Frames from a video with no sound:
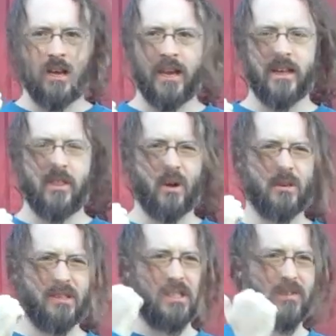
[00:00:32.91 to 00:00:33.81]
And there
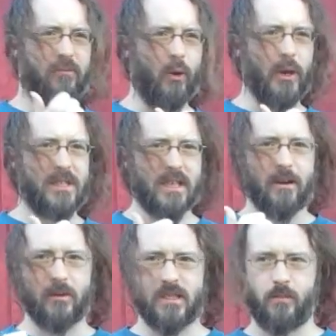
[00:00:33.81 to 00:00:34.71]
was this voice
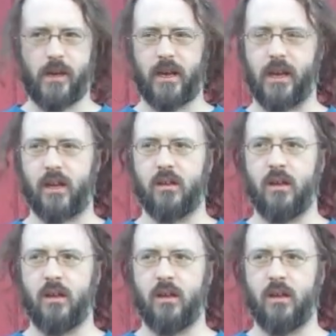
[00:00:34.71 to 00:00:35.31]
that was speaking.